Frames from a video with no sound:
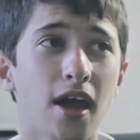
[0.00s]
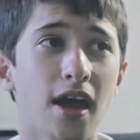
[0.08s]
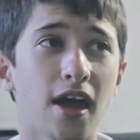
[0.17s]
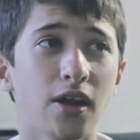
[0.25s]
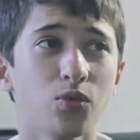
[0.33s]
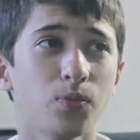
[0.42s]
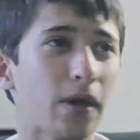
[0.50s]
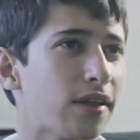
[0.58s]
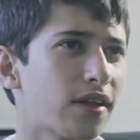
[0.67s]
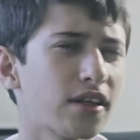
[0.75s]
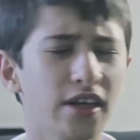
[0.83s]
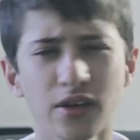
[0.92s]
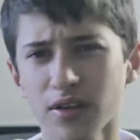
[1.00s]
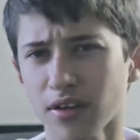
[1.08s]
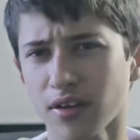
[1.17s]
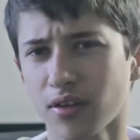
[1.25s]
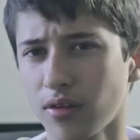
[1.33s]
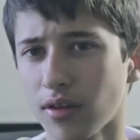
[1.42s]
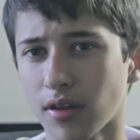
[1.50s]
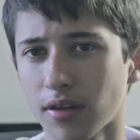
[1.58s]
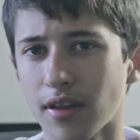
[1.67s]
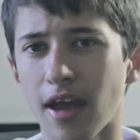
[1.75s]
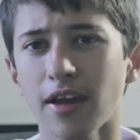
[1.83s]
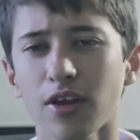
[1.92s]
And basically, it's just the
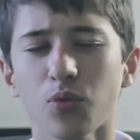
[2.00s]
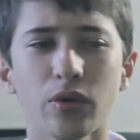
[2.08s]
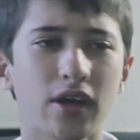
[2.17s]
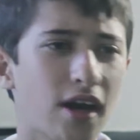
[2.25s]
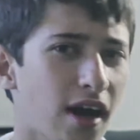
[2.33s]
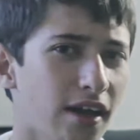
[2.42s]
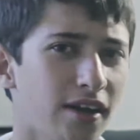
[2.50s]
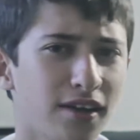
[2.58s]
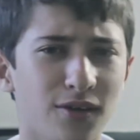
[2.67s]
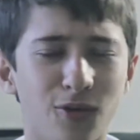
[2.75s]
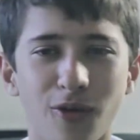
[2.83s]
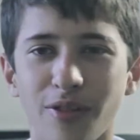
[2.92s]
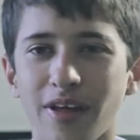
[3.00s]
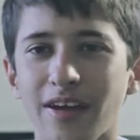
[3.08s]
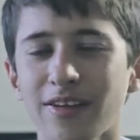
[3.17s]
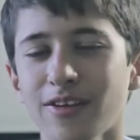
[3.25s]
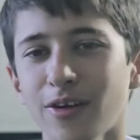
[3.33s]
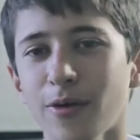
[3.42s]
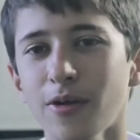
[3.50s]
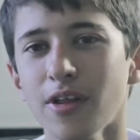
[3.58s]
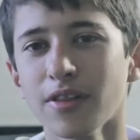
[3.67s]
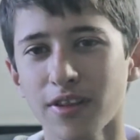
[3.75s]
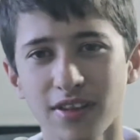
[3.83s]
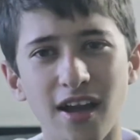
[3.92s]
standard. We cut it and all that, you know.
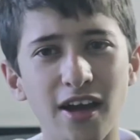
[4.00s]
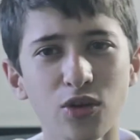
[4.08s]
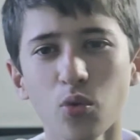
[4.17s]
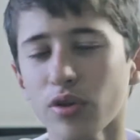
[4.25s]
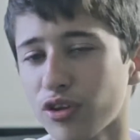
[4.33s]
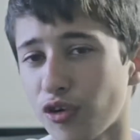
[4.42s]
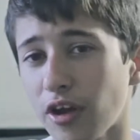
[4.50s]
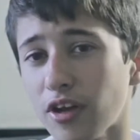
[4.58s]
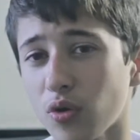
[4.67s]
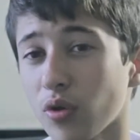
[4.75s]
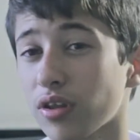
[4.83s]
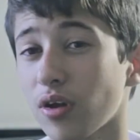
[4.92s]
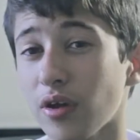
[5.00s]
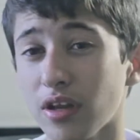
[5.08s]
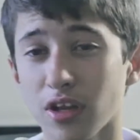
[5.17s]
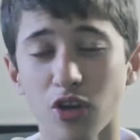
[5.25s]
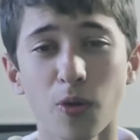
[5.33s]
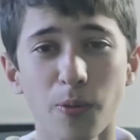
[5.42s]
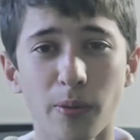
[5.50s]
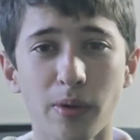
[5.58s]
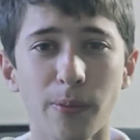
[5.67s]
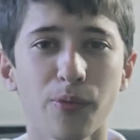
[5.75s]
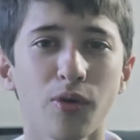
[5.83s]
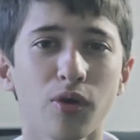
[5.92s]
The title was created also in Adobe
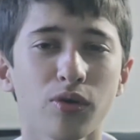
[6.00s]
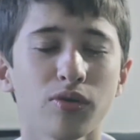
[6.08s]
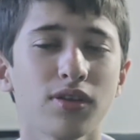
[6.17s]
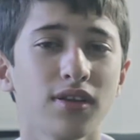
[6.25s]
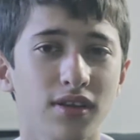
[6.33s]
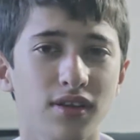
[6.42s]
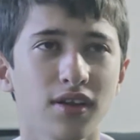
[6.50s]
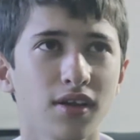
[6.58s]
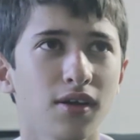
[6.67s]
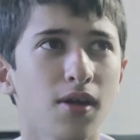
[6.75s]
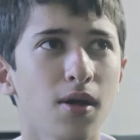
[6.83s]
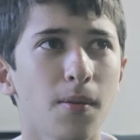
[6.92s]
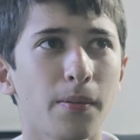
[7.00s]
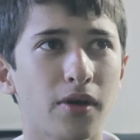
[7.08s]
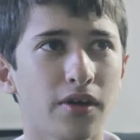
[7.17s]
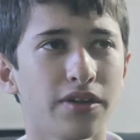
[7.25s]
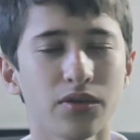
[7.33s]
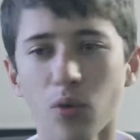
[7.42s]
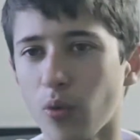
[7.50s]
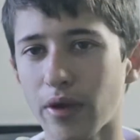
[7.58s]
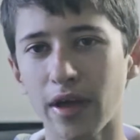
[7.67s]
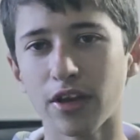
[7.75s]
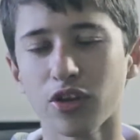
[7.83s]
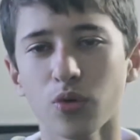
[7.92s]
Premiere Pro CC because all we
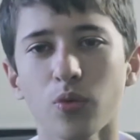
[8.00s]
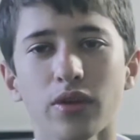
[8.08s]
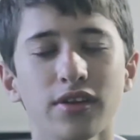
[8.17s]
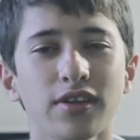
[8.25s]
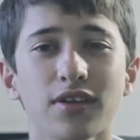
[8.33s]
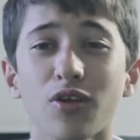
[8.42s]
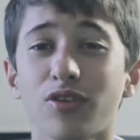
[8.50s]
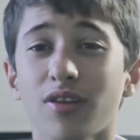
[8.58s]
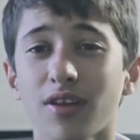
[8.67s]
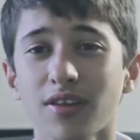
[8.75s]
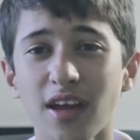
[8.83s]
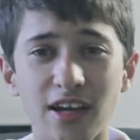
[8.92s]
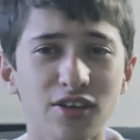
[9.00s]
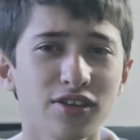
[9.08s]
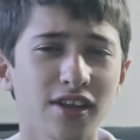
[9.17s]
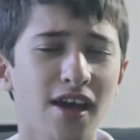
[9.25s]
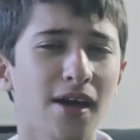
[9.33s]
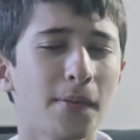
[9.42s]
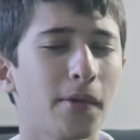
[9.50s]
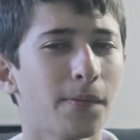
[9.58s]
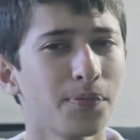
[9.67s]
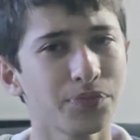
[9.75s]
had to do was just go to the title tab,